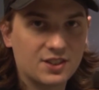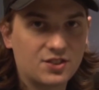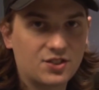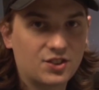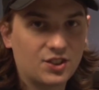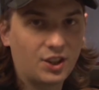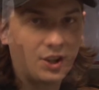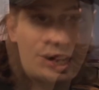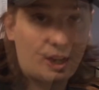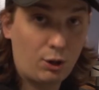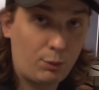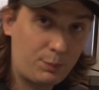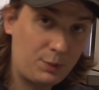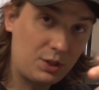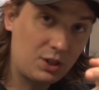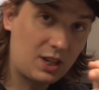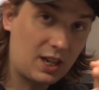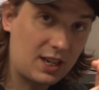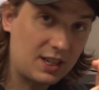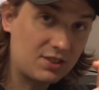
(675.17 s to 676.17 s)
So I hope you
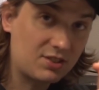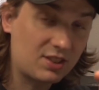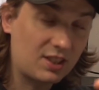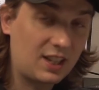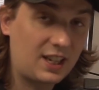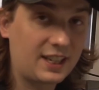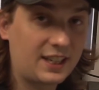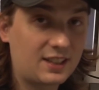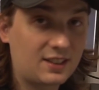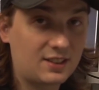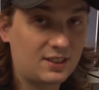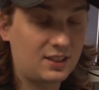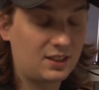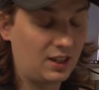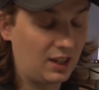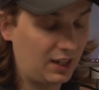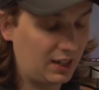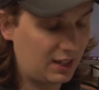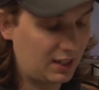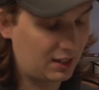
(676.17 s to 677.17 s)
guys liked it.
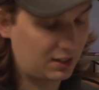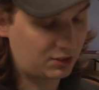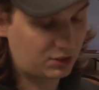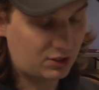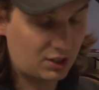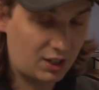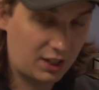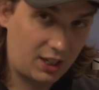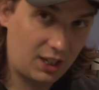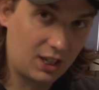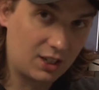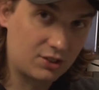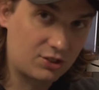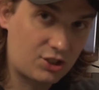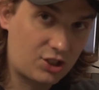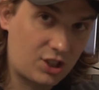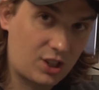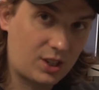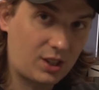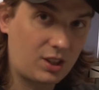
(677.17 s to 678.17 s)
And again,
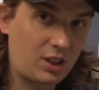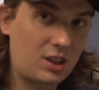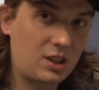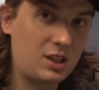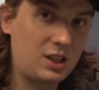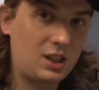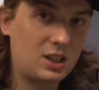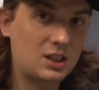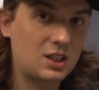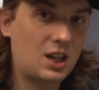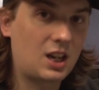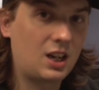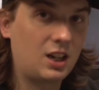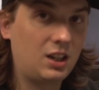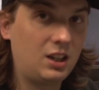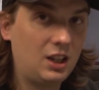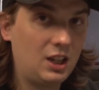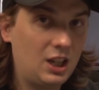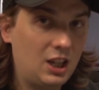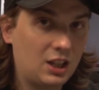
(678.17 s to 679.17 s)
check the uh,
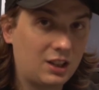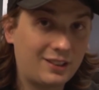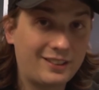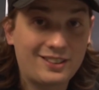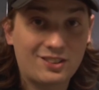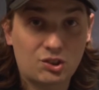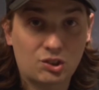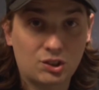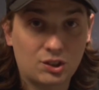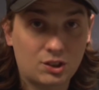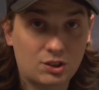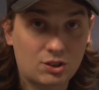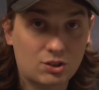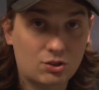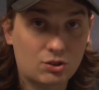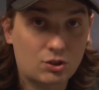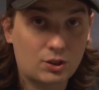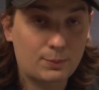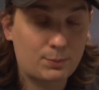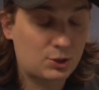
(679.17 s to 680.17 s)
links in the
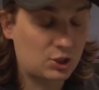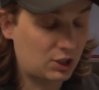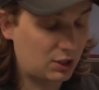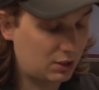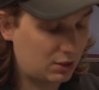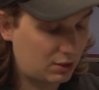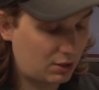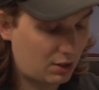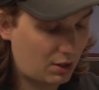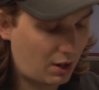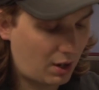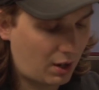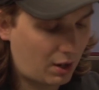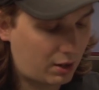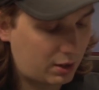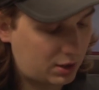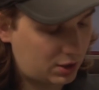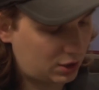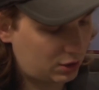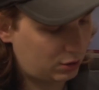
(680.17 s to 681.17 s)
description uh,
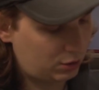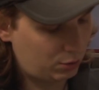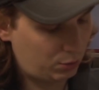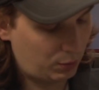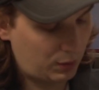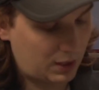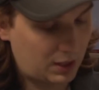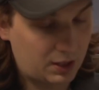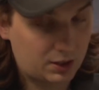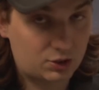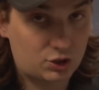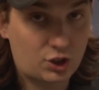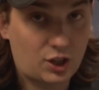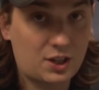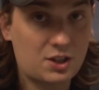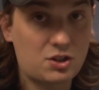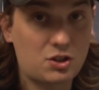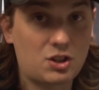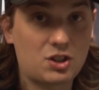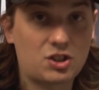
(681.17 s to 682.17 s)
to uh, try to
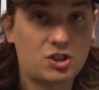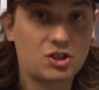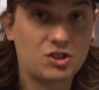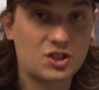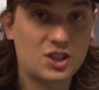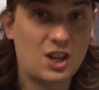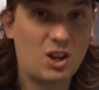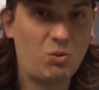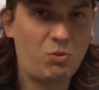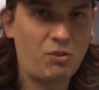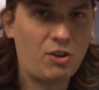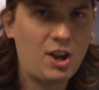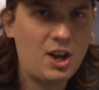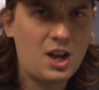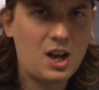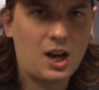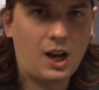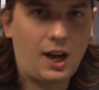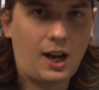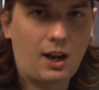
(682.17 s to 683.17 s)
do this yourself.
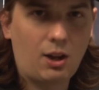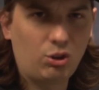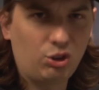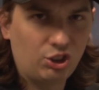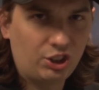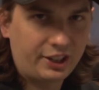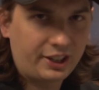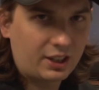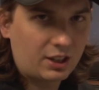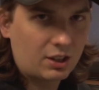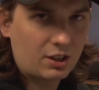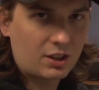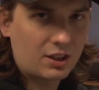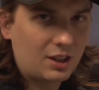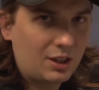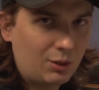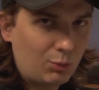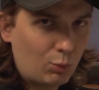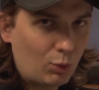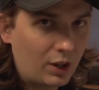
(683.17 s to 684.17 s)
Uh, I'll link
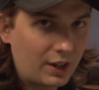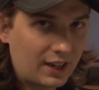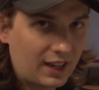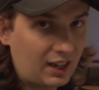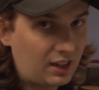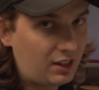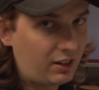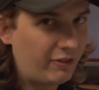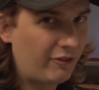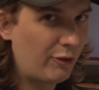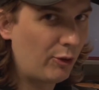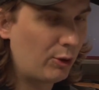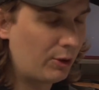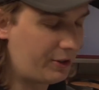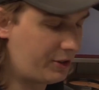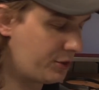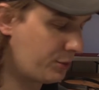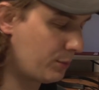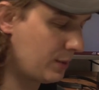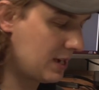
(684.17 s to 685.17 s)
the 184
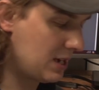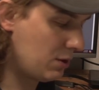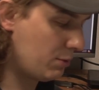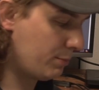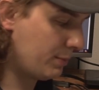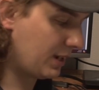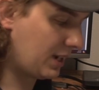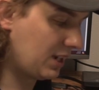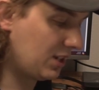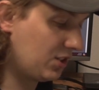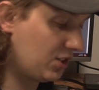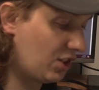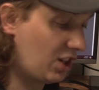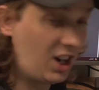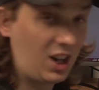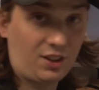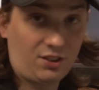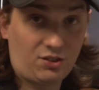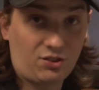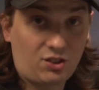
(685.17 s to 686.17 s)
as well, because
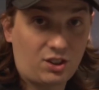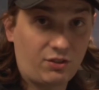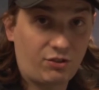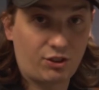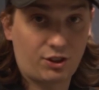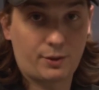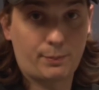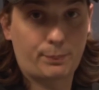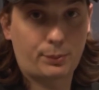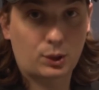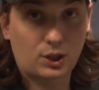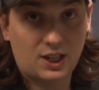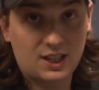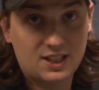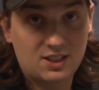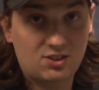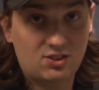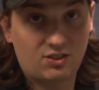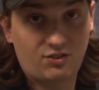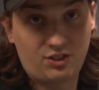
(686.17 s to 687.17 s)
honestly, for the
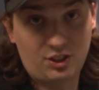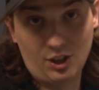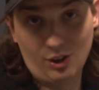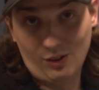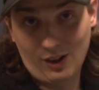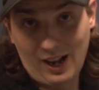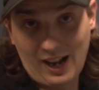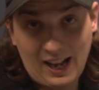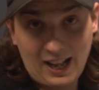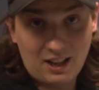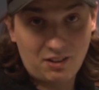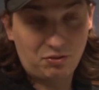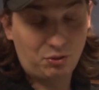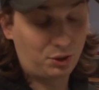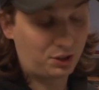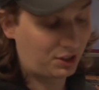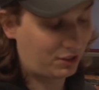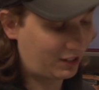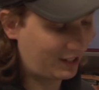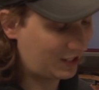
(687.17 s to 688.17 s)
price, if you don't have one
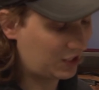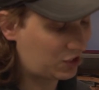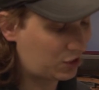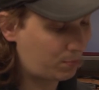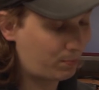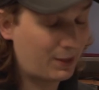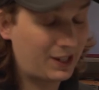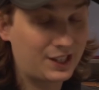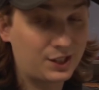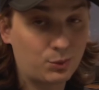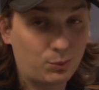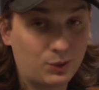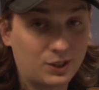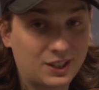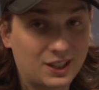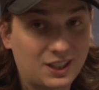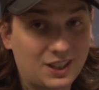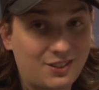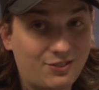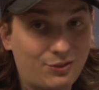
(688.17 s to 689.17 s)
already, just buy the
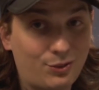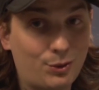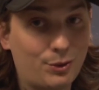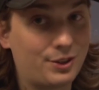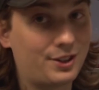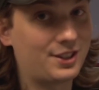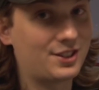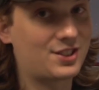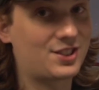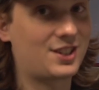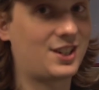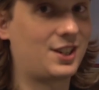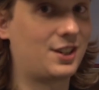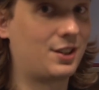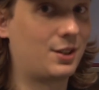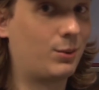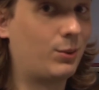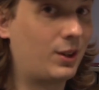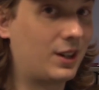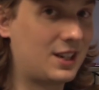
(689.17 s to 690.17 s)
184 instead of
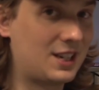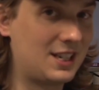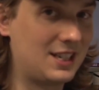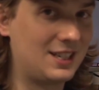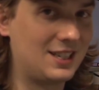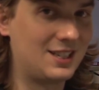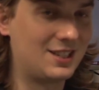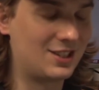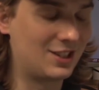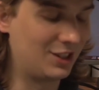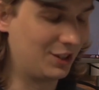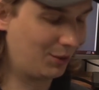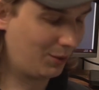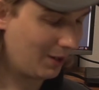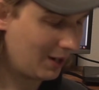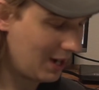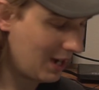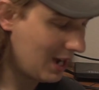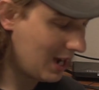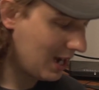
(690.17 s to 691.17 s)
the 182.
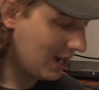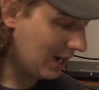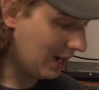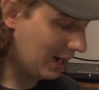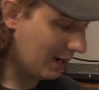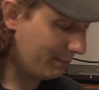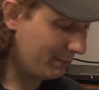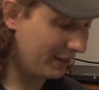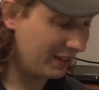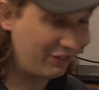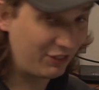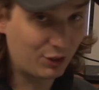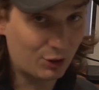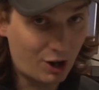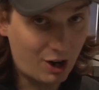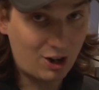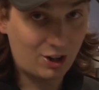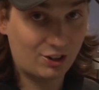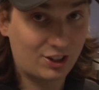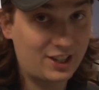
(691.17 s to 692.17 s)
Uh, but if you
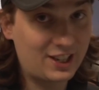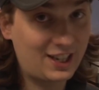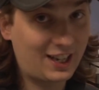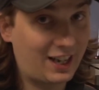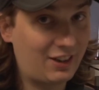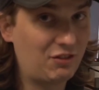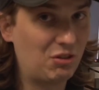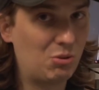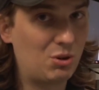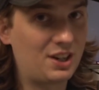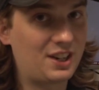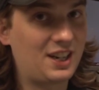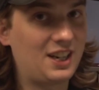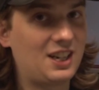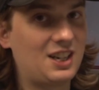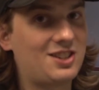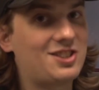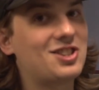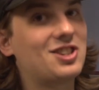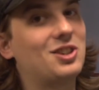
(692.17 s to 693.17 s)
already have a
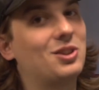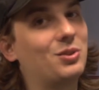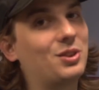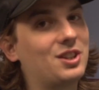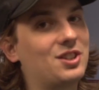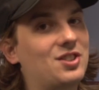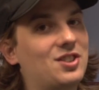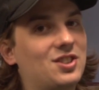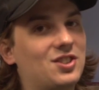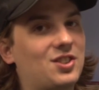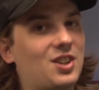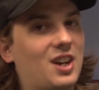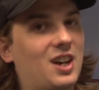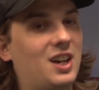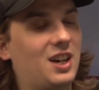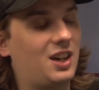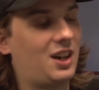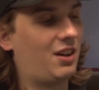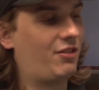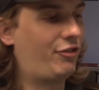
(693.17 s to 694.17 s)
182, this is
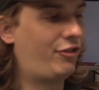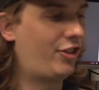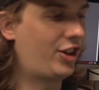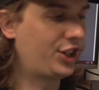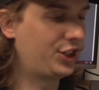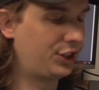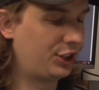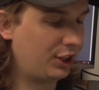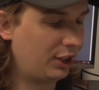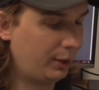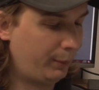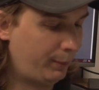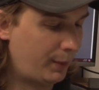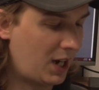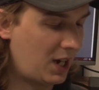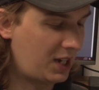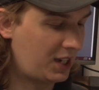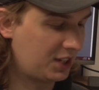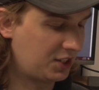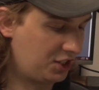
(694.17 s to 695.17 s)
a, a fun little
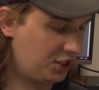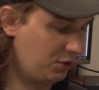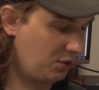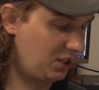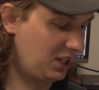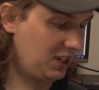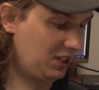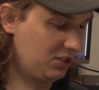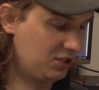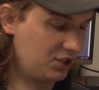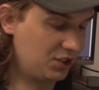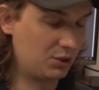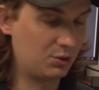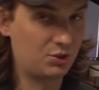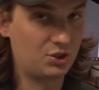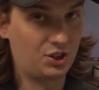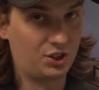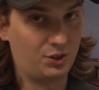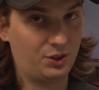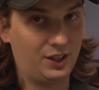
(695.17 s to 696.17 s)
mod you can do
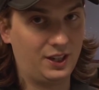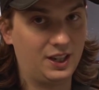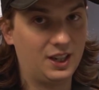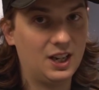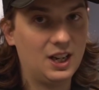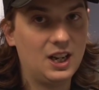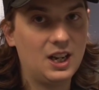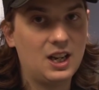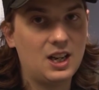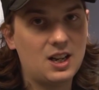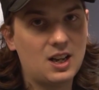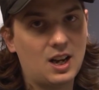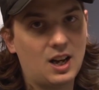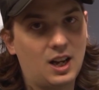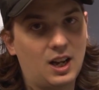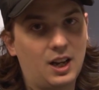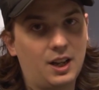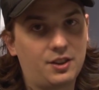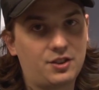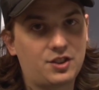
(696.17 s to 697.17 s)
to it.
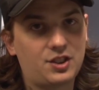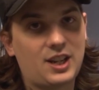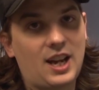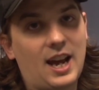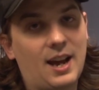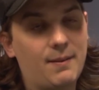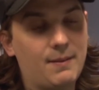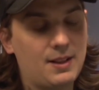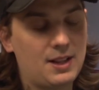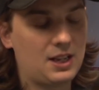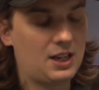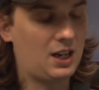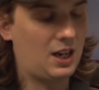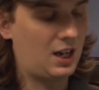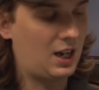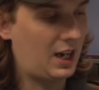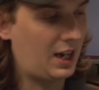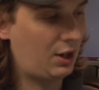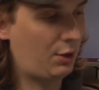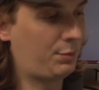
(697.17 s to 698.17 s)
so yeah.
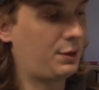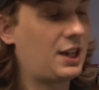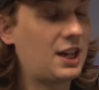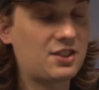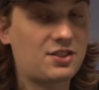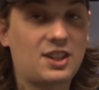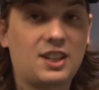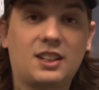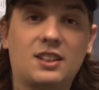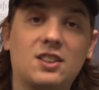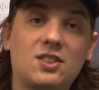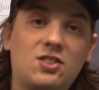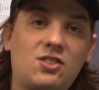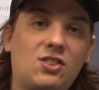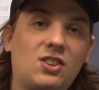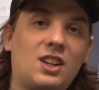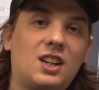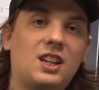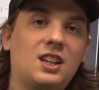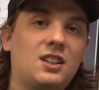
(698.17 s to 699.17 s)
Uh, I hope you guys like this,
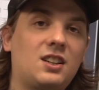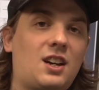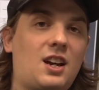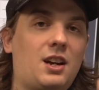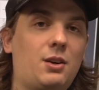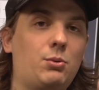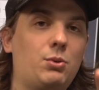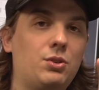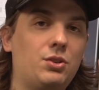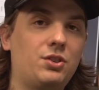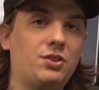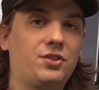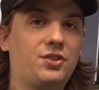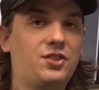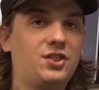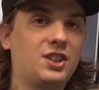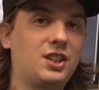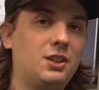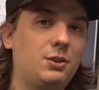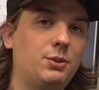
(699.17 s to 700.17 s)
and I will
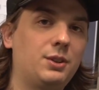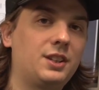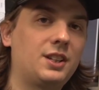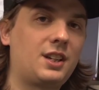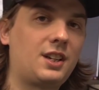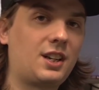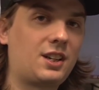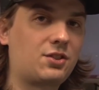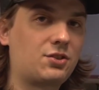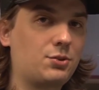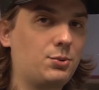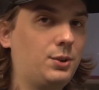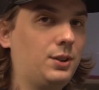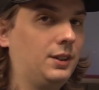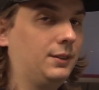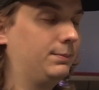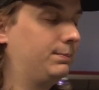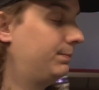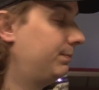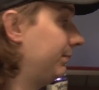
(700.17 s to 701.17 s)
see you in the next
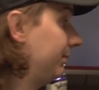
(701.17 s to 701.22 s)
one.